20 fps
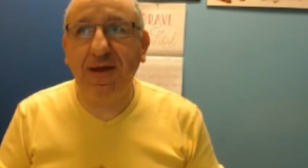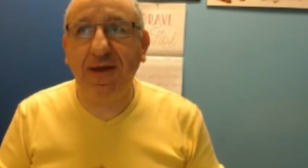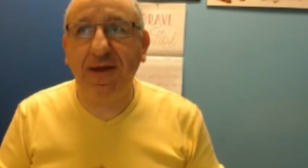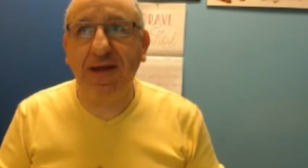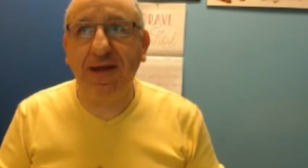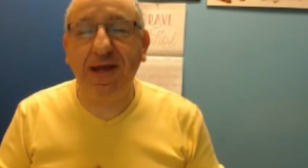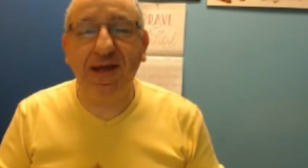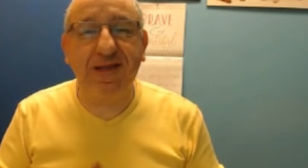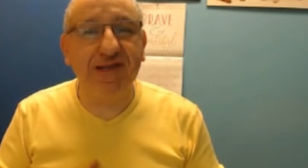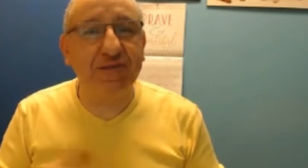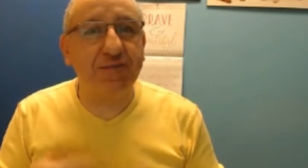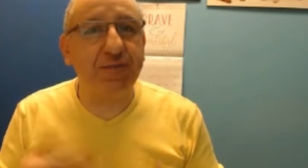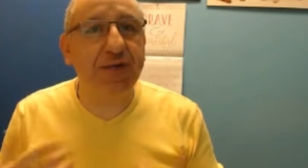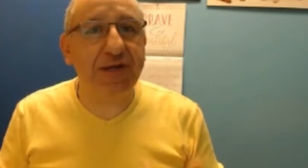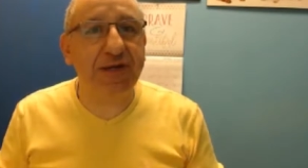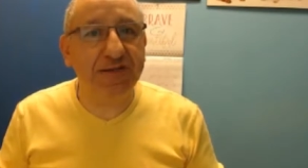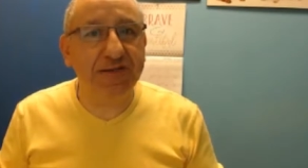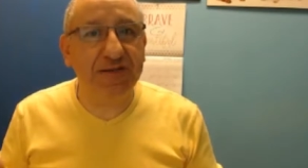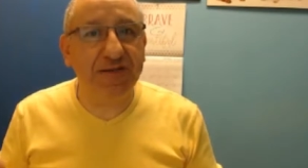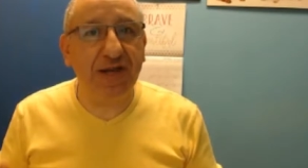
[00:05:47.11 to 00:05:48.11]
an
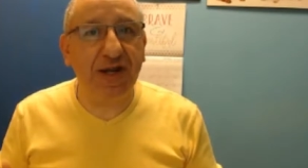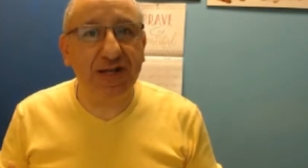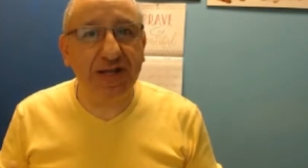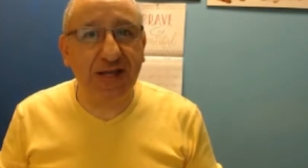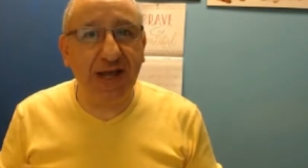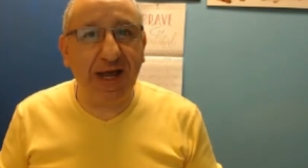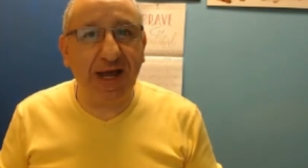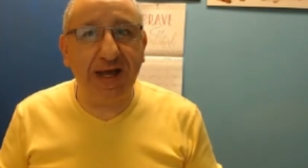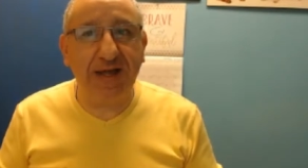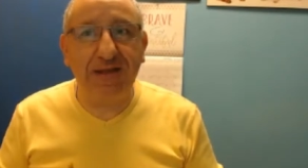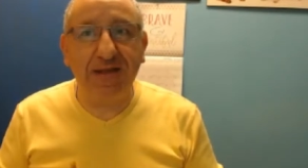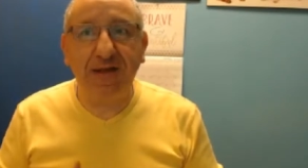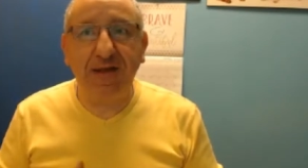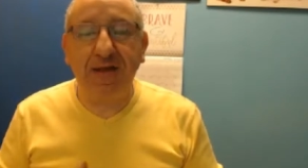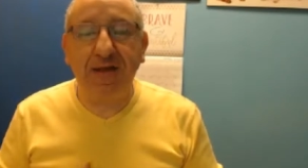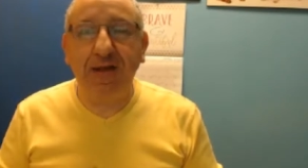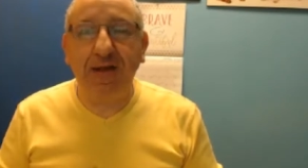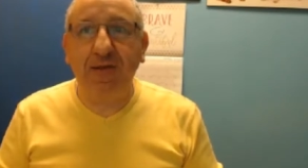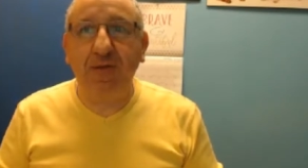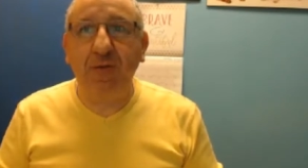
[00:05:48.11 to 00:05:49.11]
experience like that
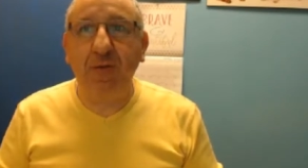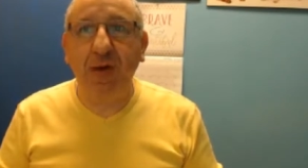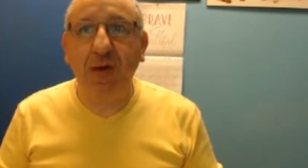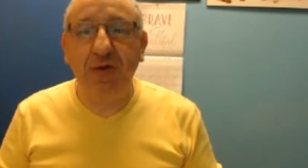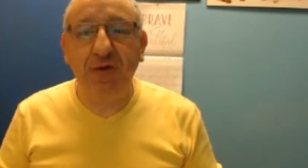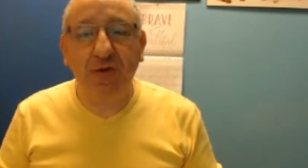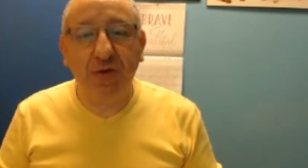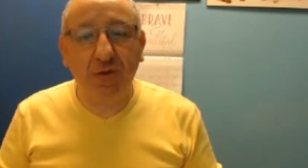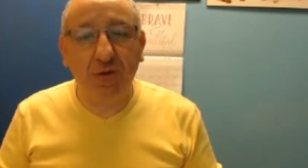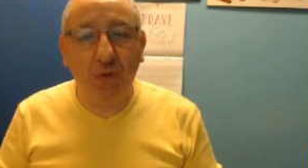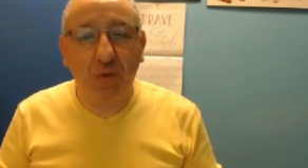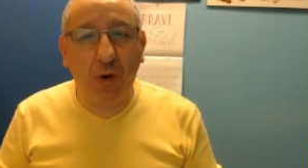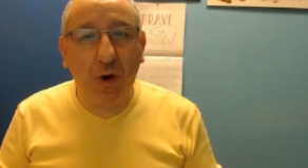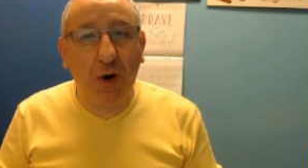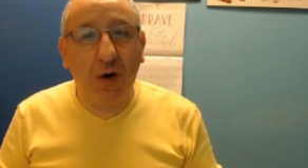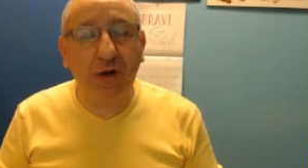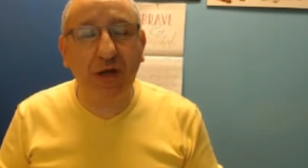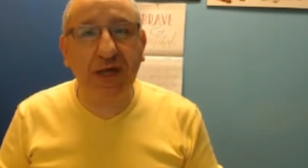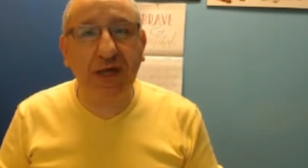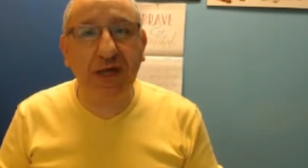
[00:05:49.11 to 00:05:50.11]
when you're
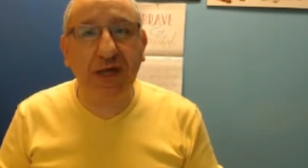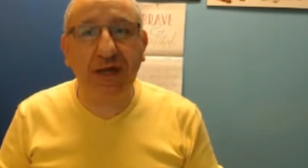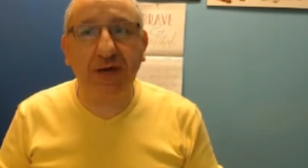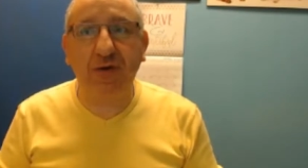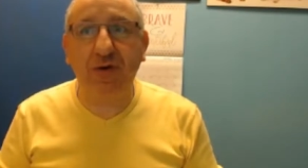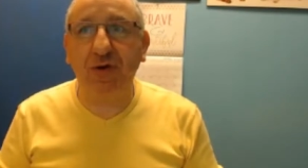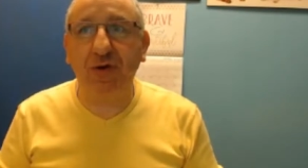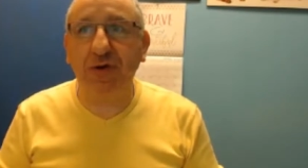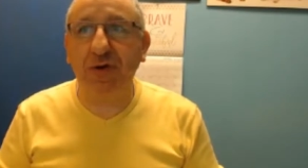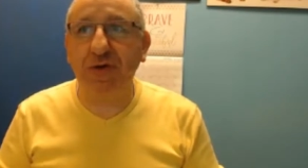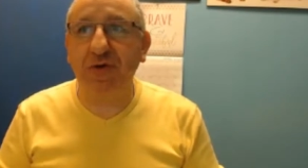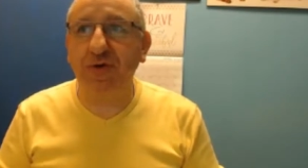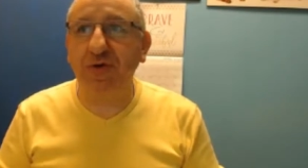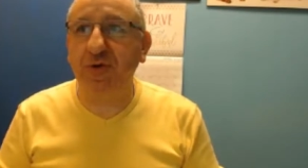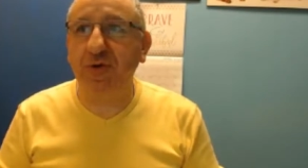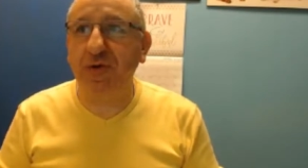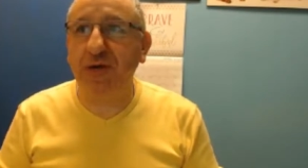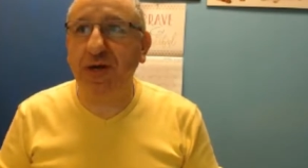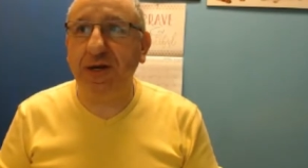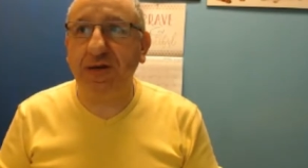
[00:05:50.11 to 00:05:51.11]
walking or
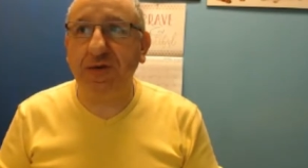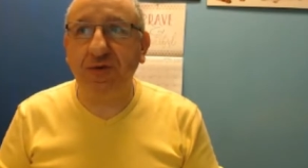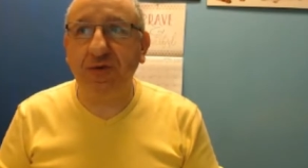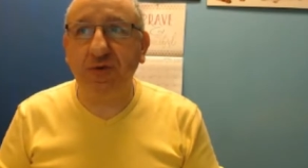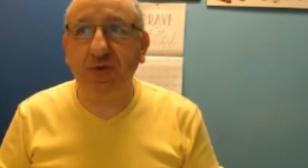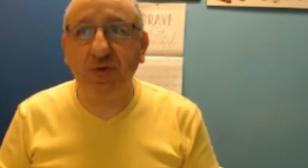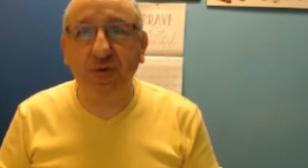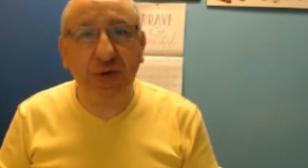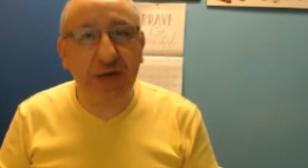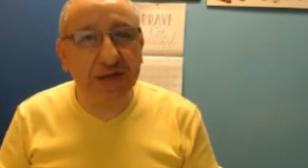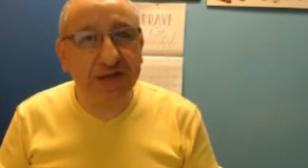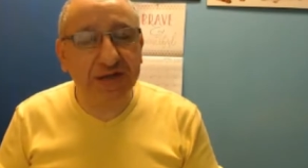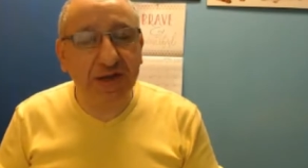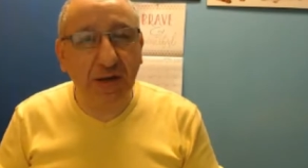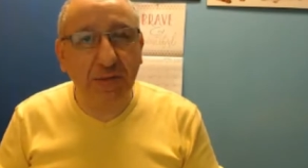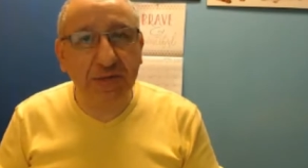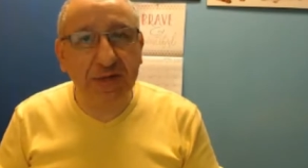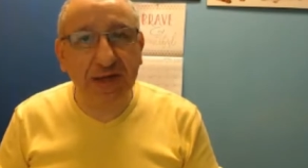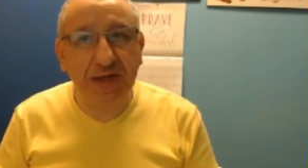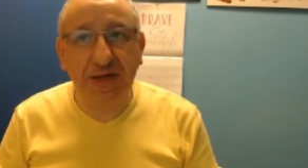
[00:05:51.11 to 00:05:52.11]
you're doing
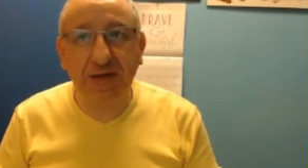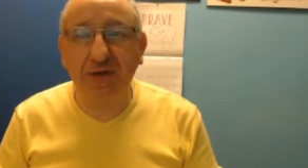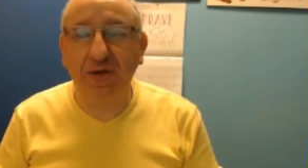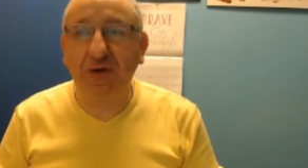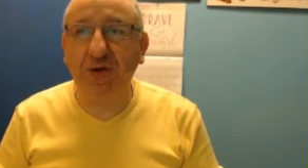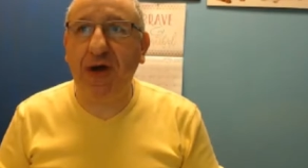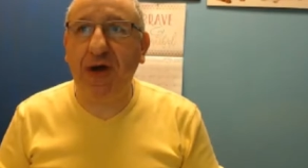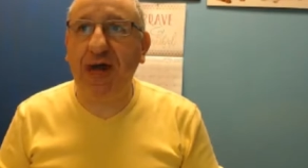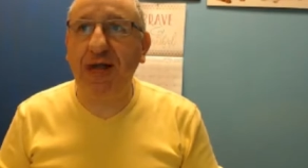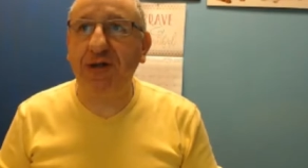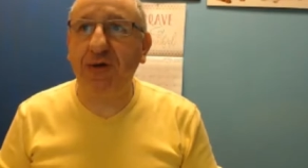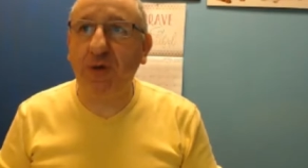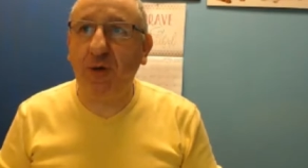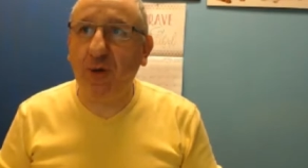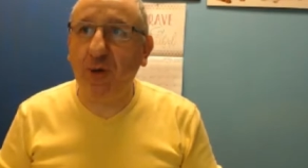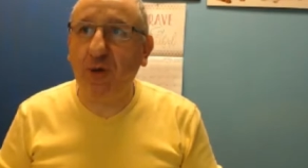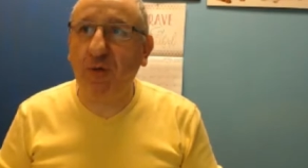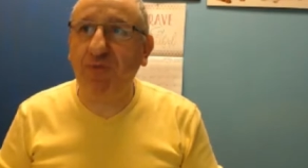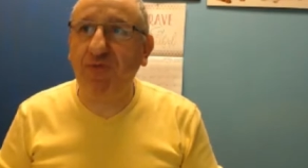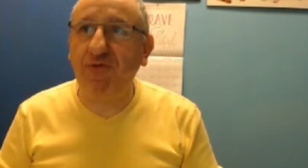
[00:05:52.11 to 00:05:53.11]
something you know at
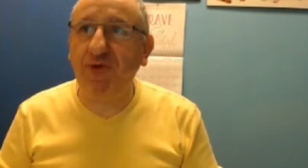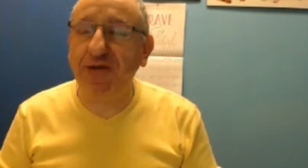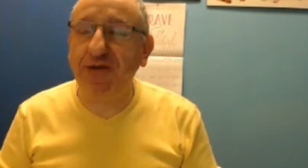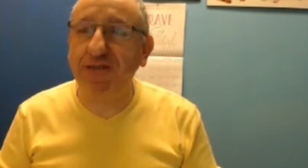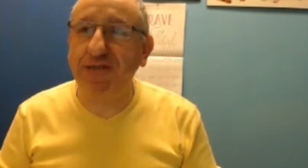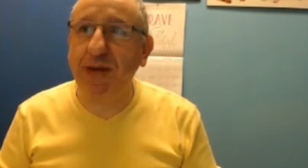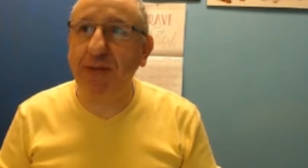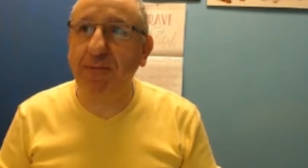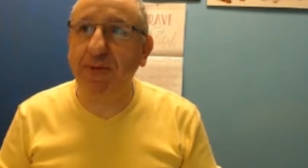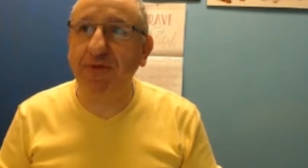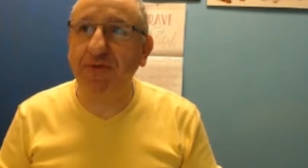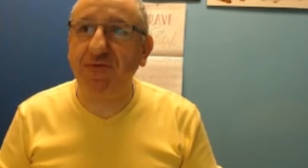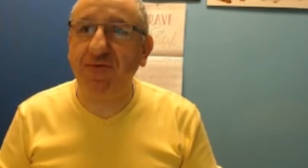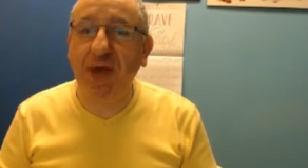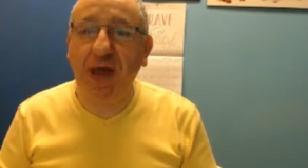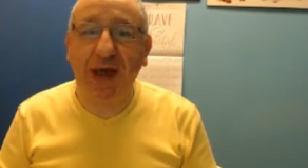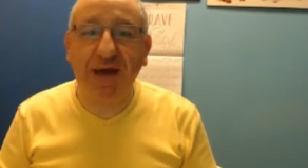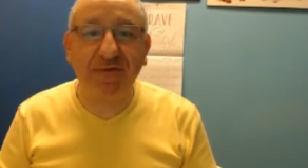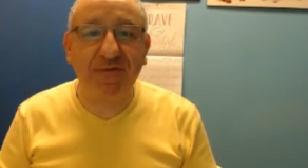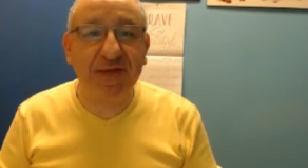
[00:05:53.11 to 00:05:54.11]
home for example if
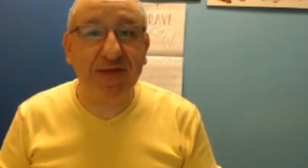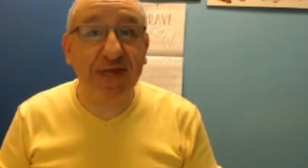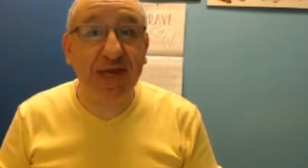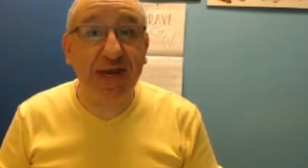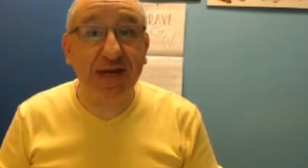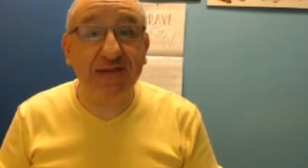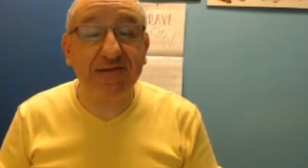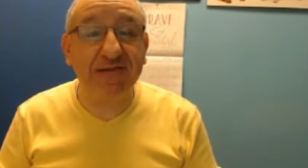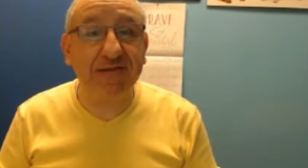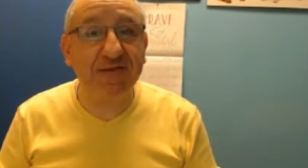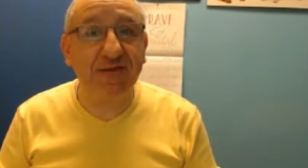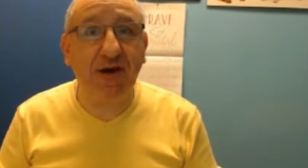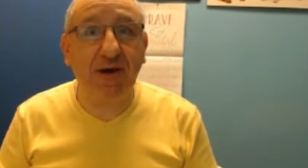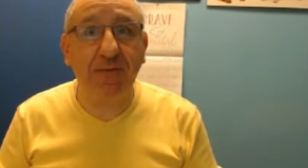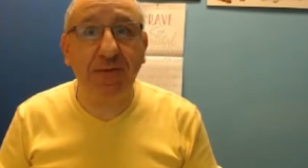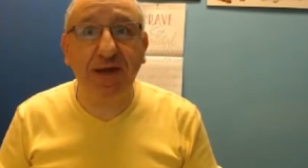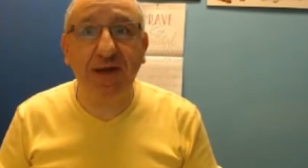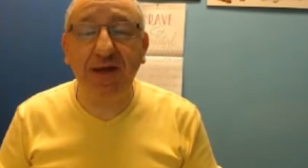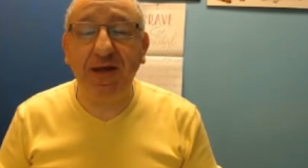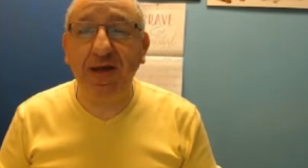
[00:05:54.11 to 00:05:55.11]
you have guests
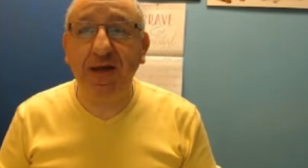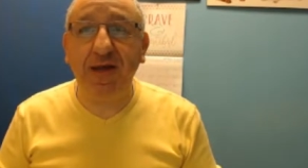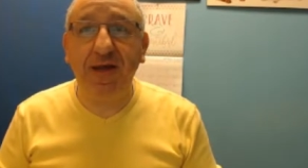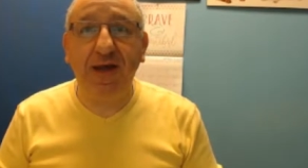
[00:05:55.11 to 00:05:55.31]
coming